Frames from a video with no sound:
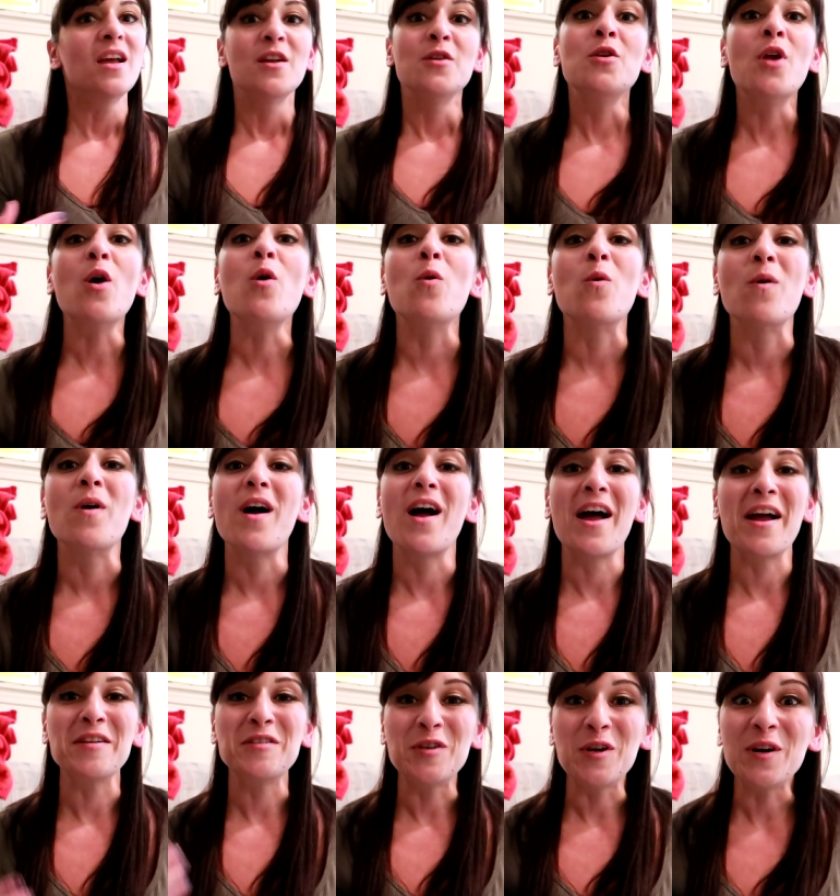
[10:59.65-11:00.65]
No,
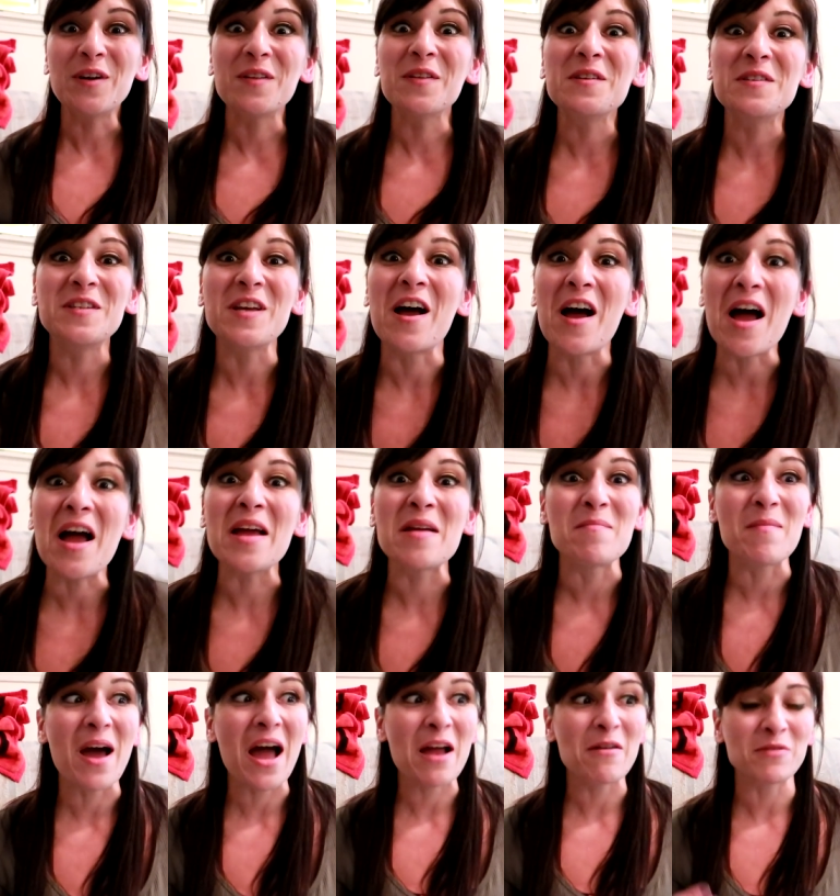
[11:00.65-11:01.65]
I took the
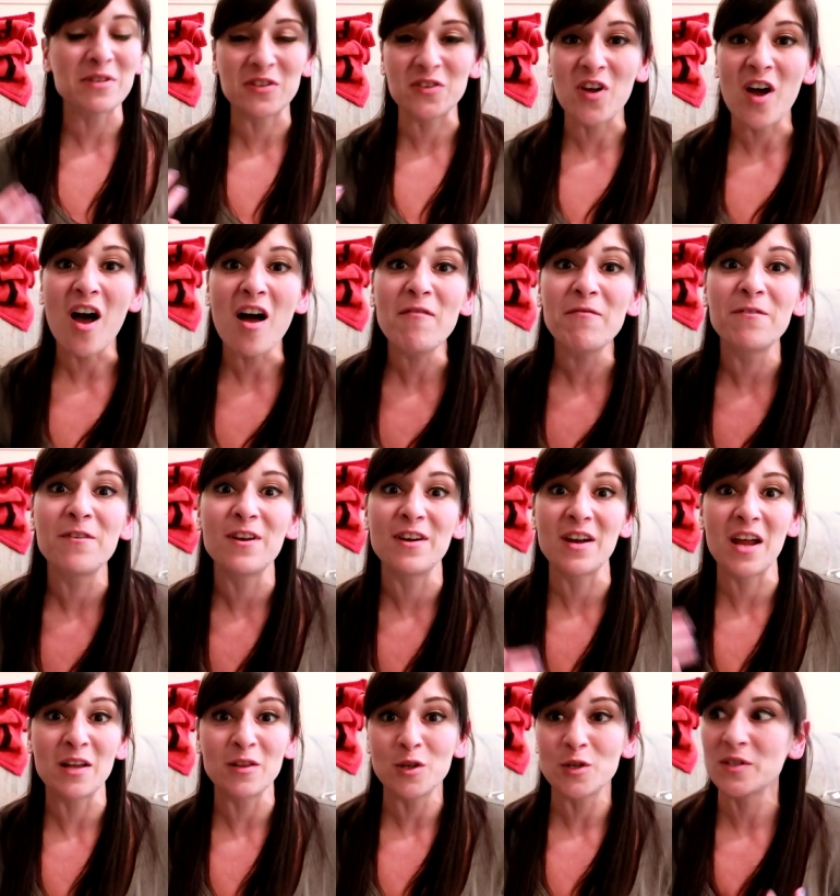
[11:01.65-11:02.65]
time. I was
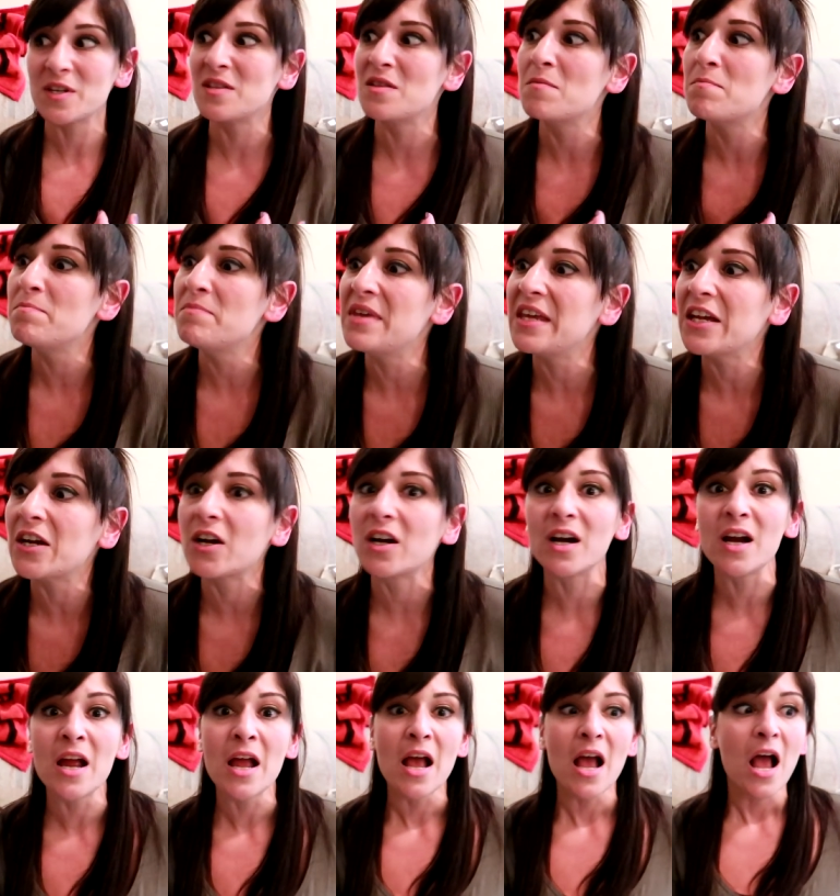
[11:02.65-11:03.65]
confident. I looked in the
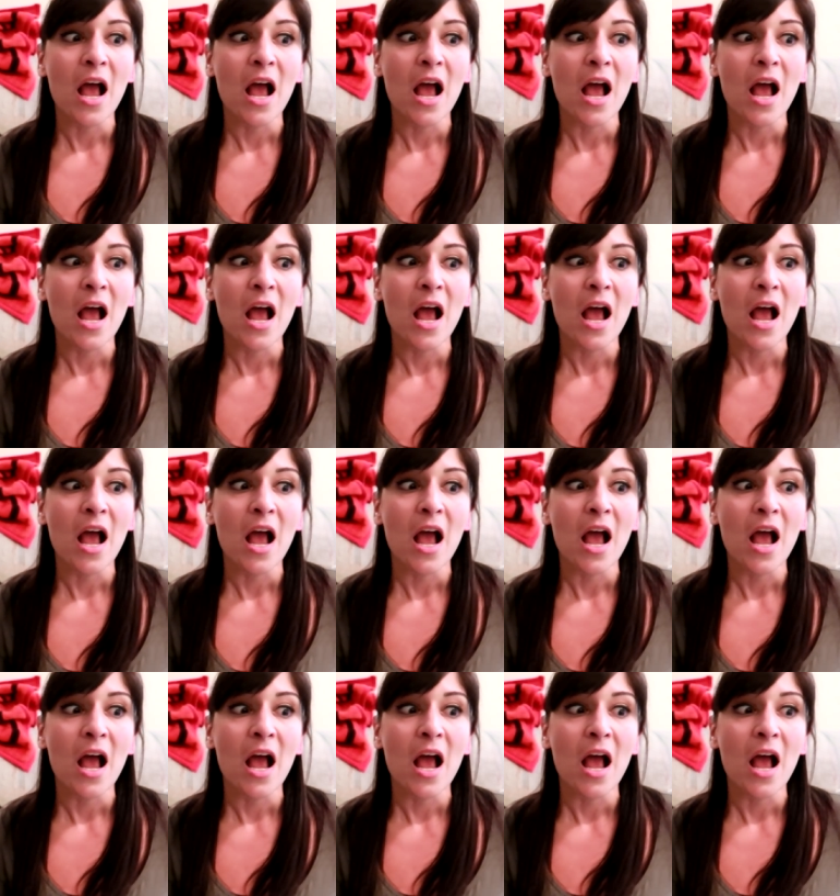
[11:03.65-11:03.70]
mirror.